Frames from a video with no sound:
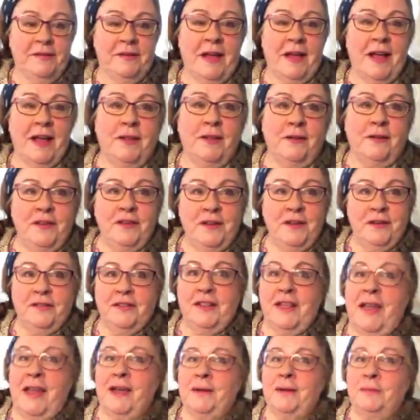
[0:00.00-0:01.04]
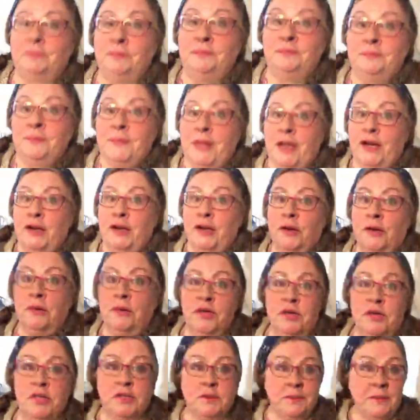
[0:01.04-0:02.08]
I love hearing that. It
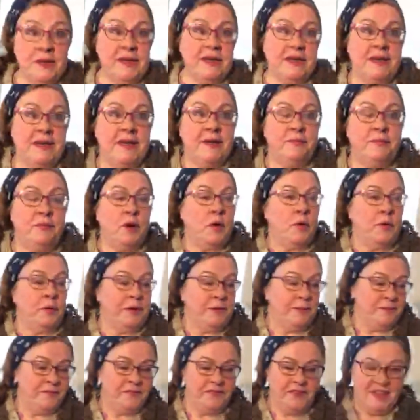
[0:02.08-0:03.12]
encourages me to keep going.